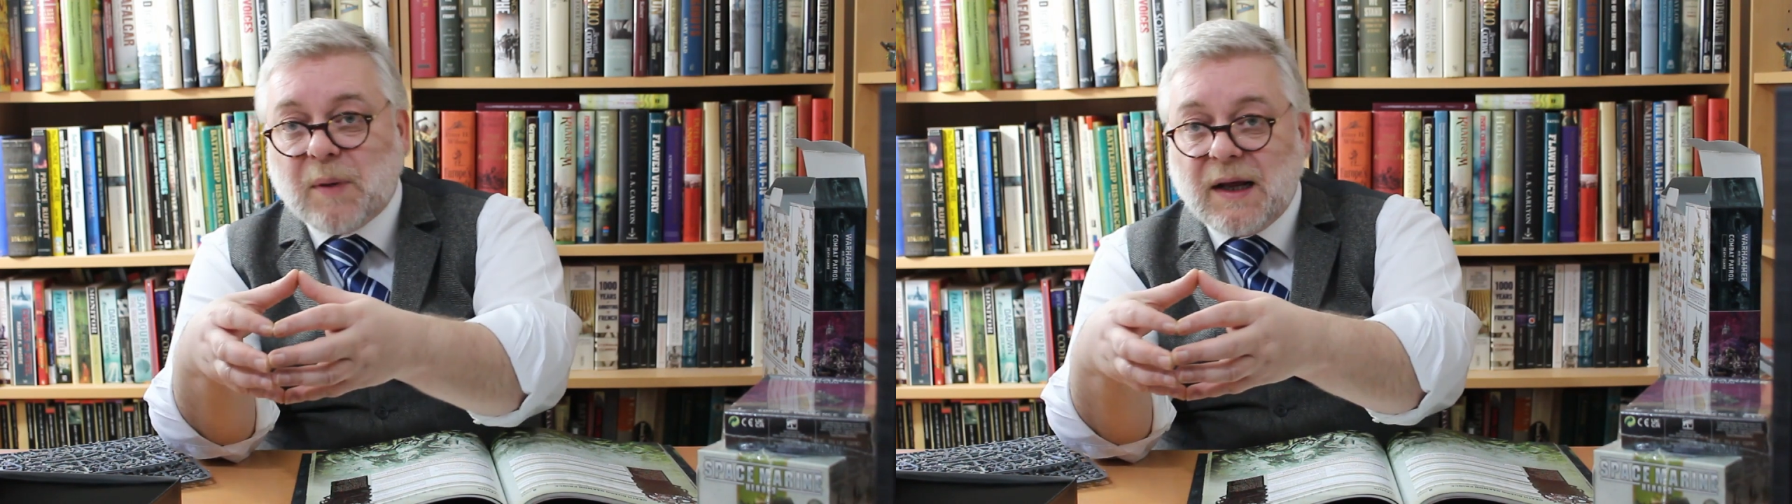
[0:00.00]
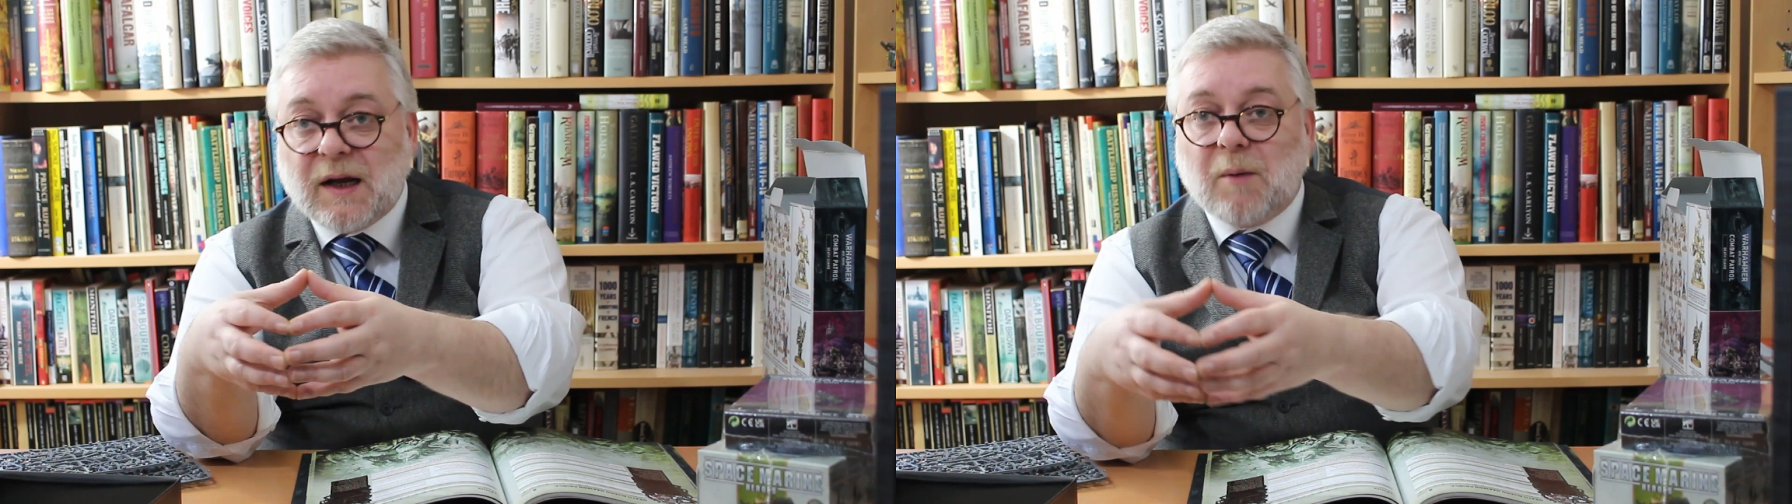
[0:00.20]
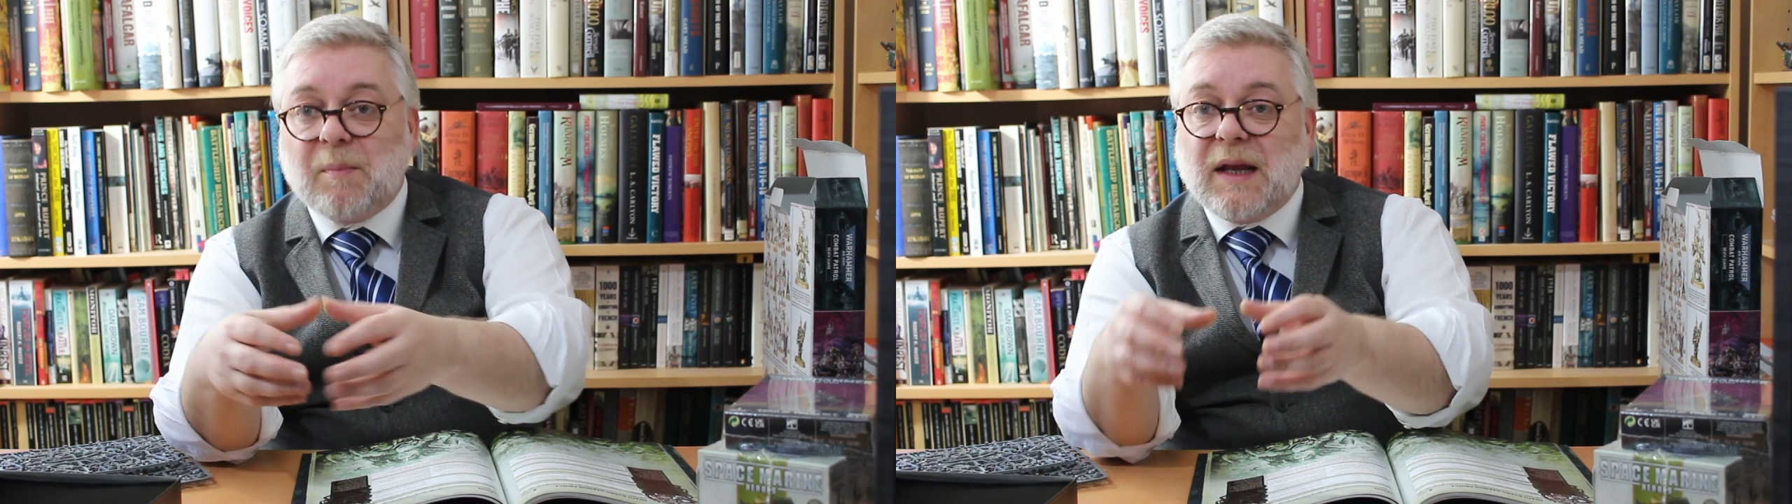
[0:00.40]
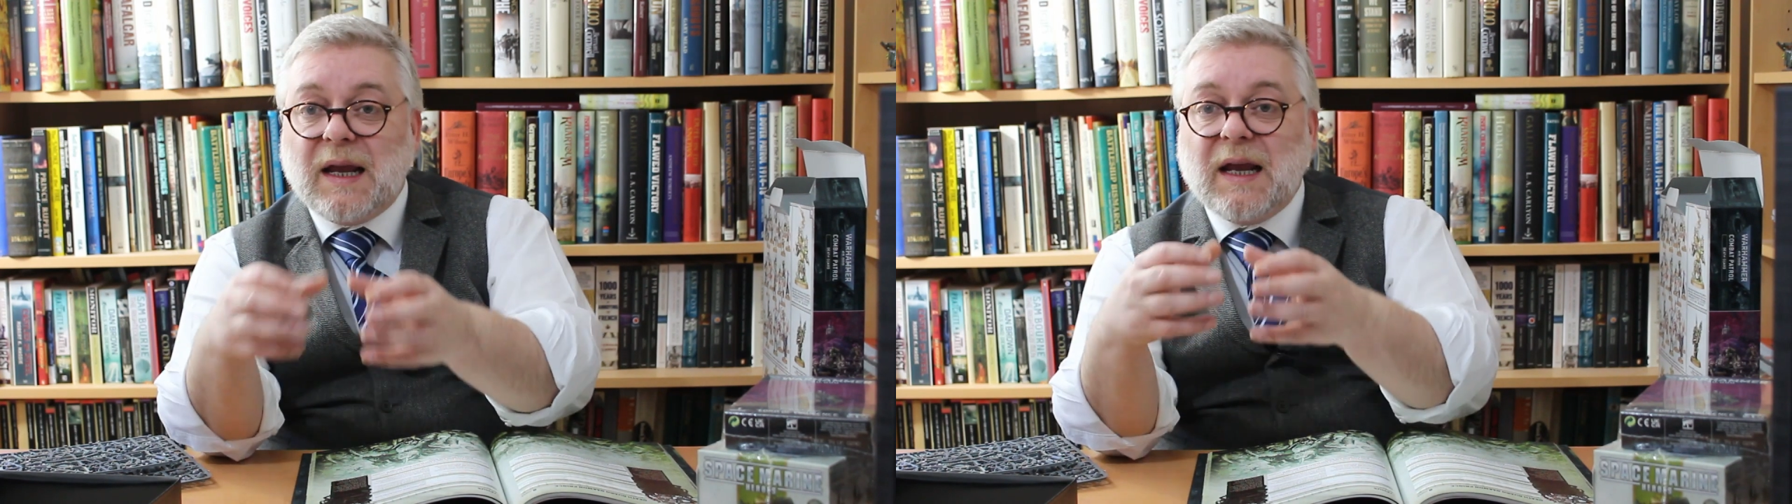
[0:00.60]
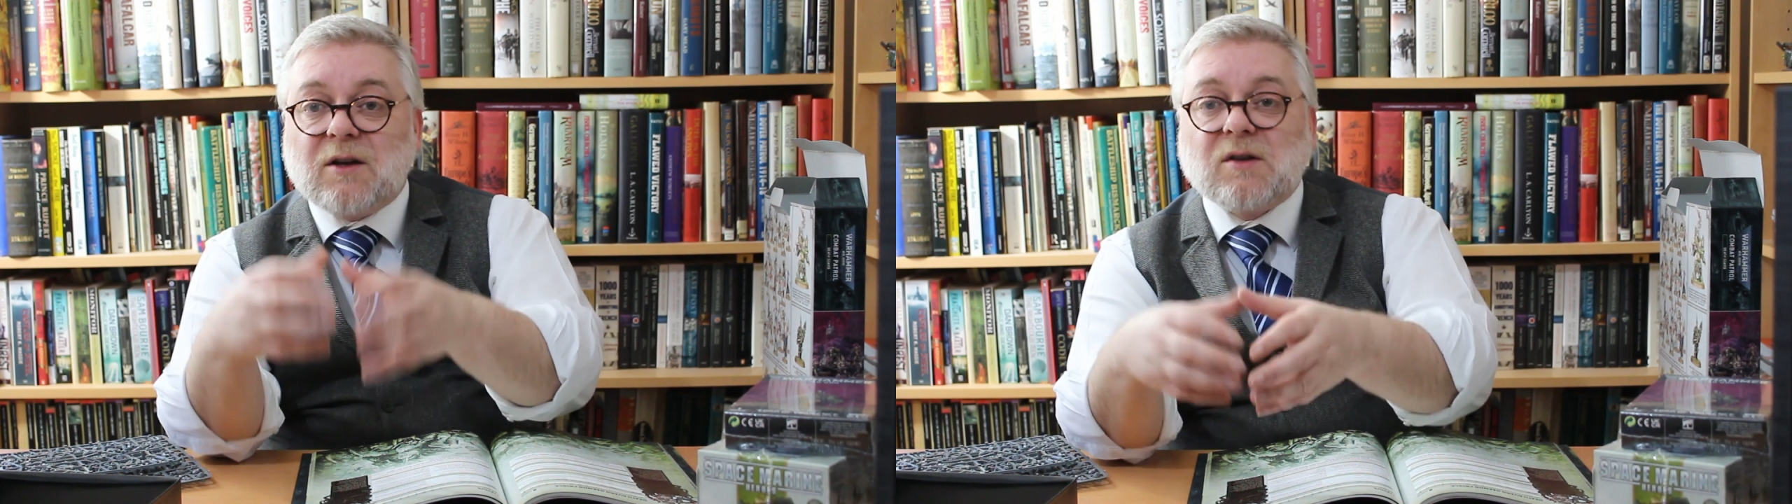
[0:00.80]
Plague
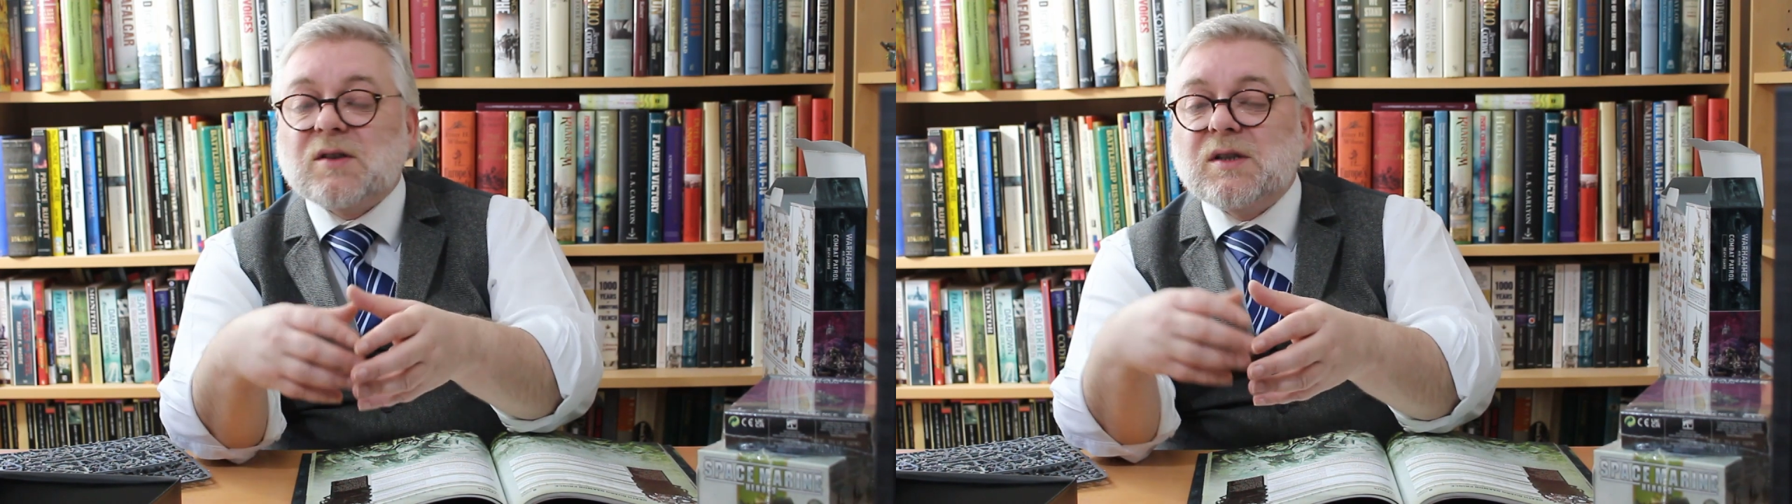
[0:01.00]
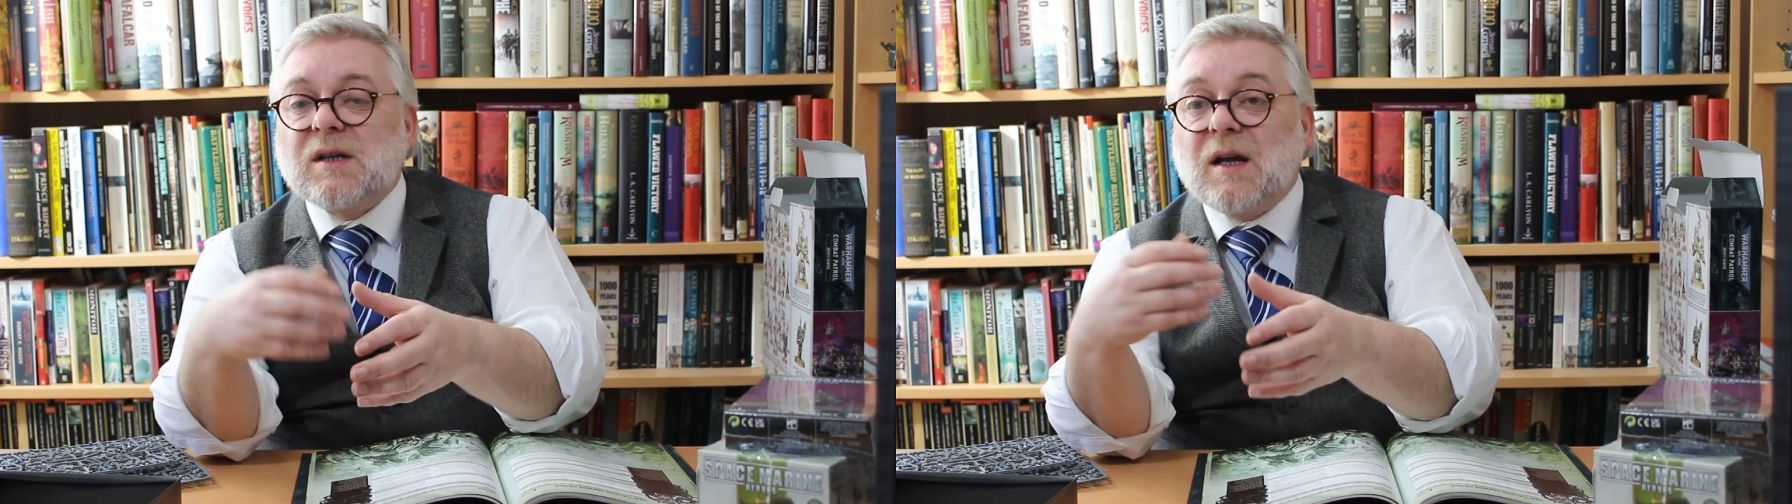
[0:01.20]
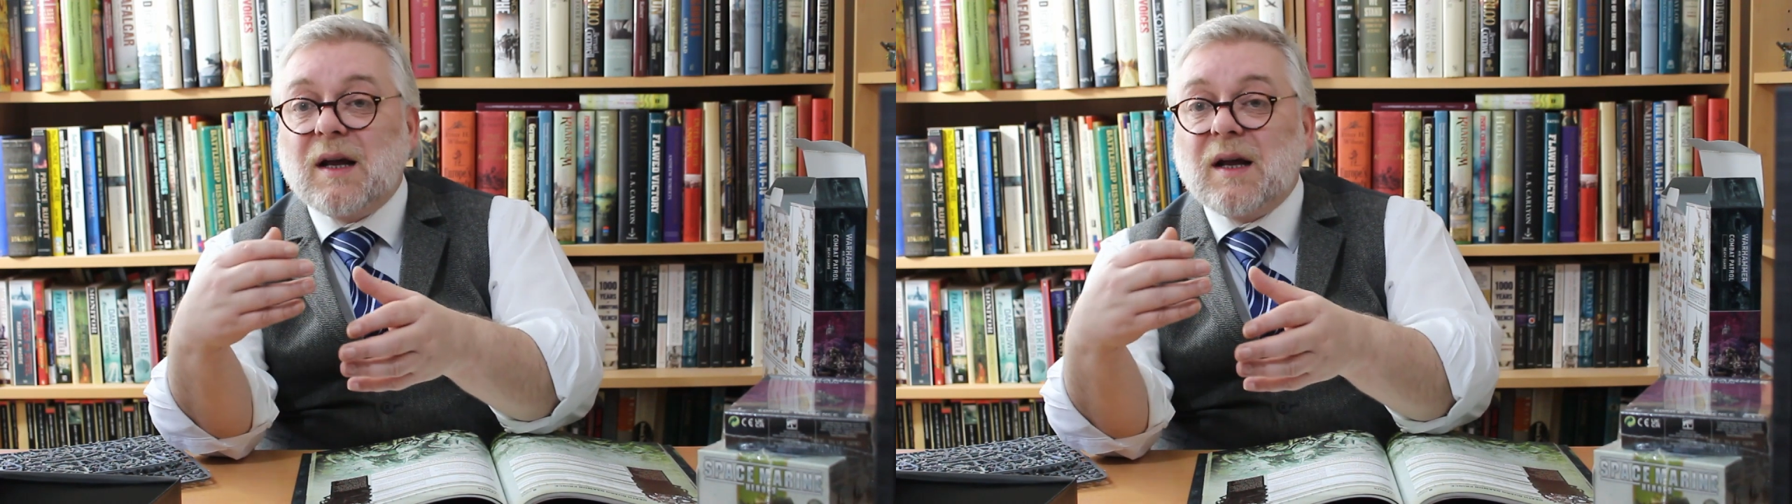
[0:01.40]
Company, it doesn't